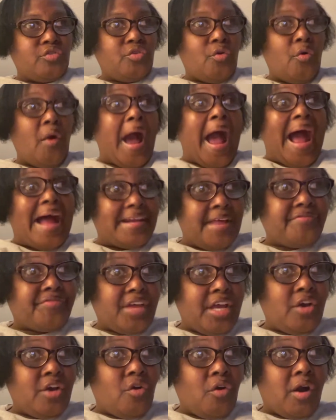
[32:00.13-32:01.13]
know how that
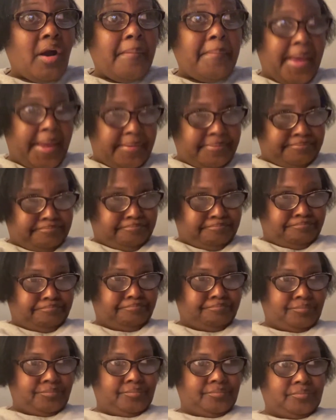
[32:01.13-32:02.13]
thing gonna come back.
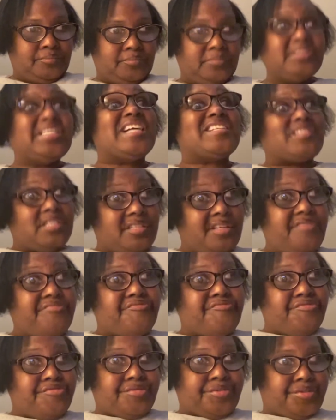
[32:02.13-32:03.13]
That's the
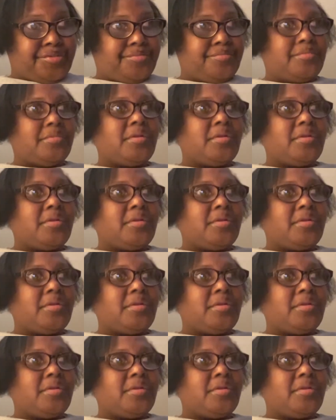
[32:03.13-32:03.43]
difference.